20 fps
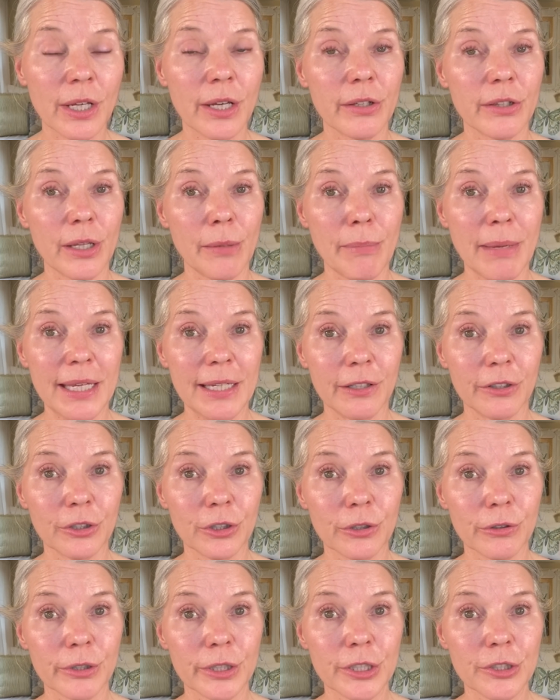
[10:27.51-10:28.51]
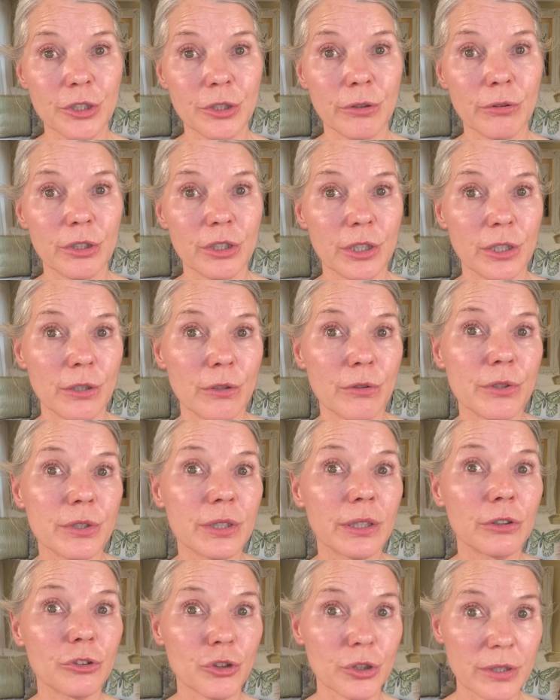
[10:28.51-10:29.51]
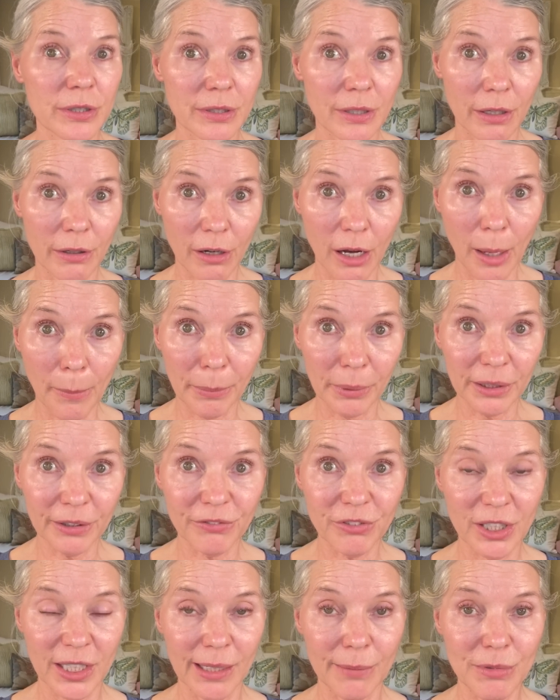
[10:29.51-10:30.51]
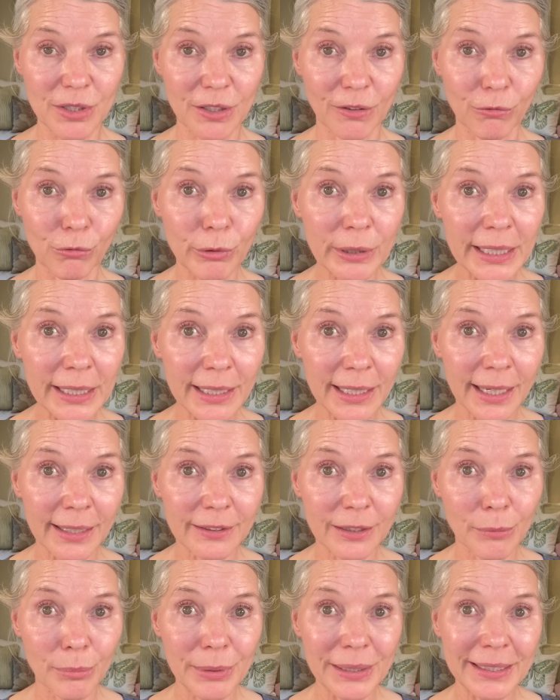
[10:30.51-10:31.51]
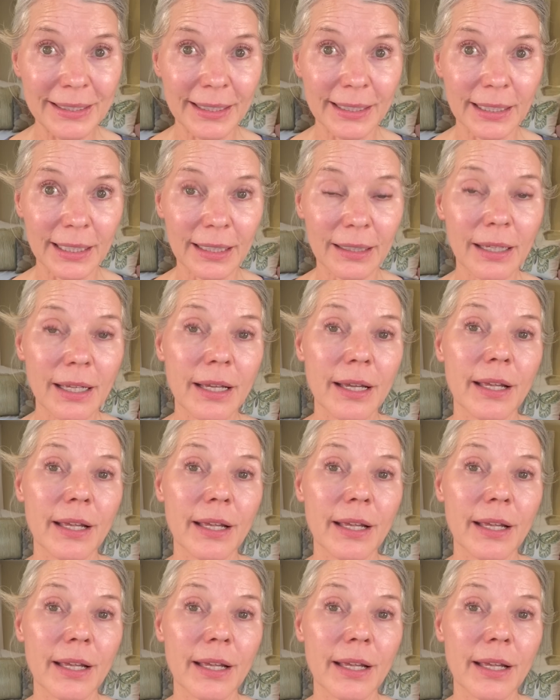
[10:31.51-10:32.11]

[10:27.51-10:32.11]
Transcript: They may encourage you to use it just a couple of times a week at the beginning.